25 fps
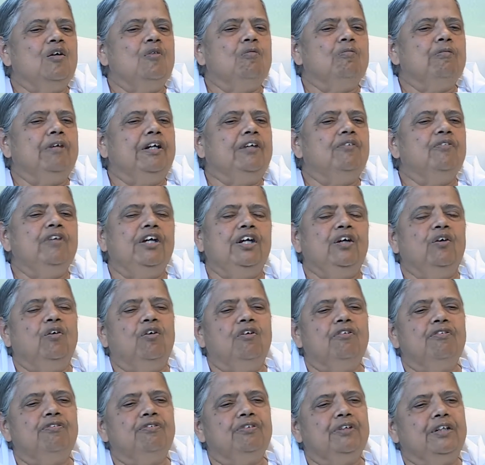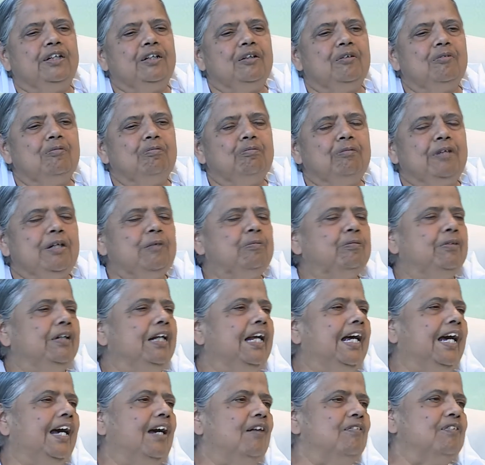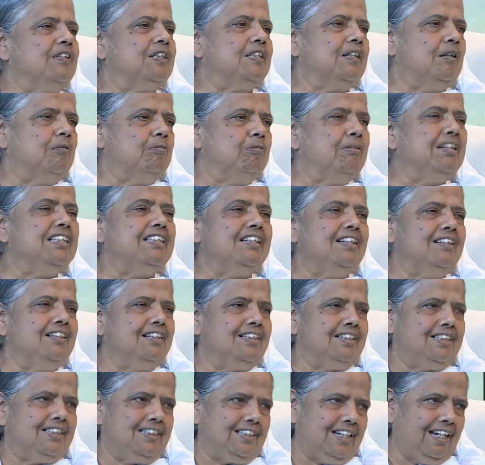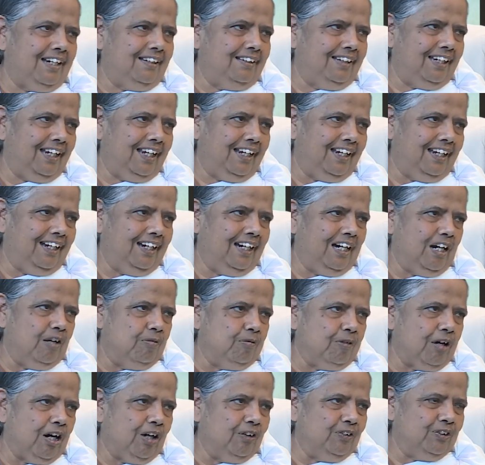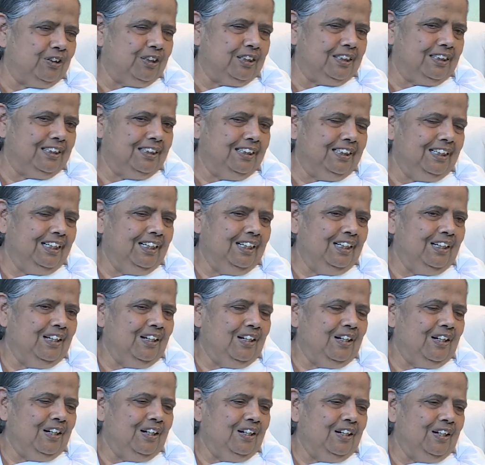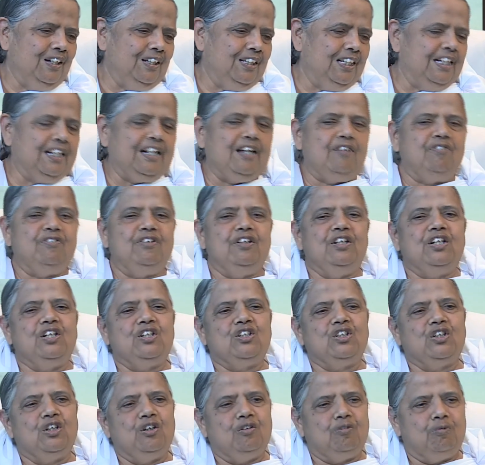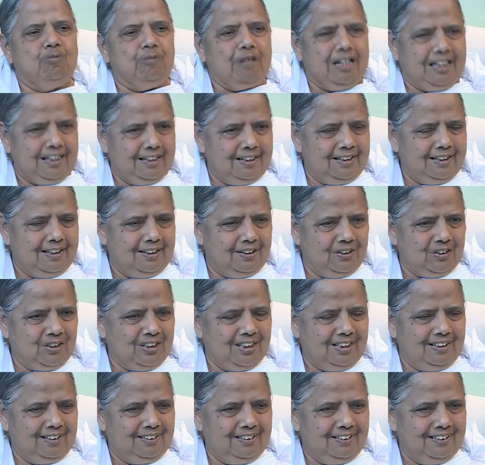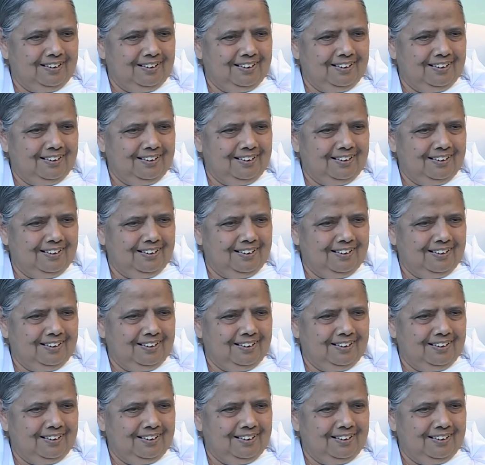But very often people have some misunderstanding about the definition of meditation.